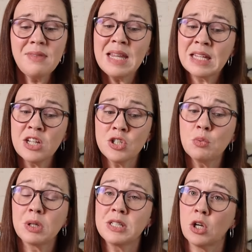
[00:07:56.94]
in case you
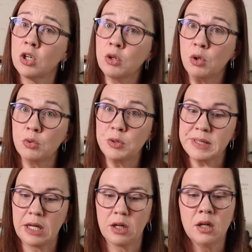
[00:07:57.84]
wanna start your own
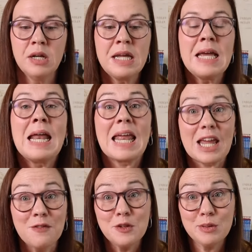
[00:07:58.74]
newsletter.
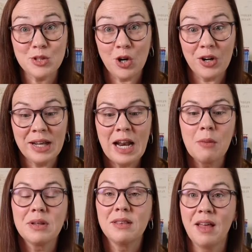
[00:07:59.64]
If you start it, I
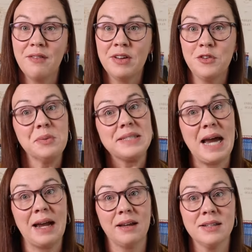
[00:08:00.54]
would love it if you would
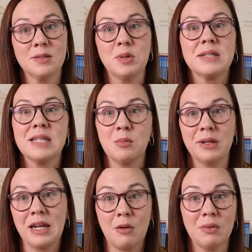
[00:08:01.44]
tag us because Emily and I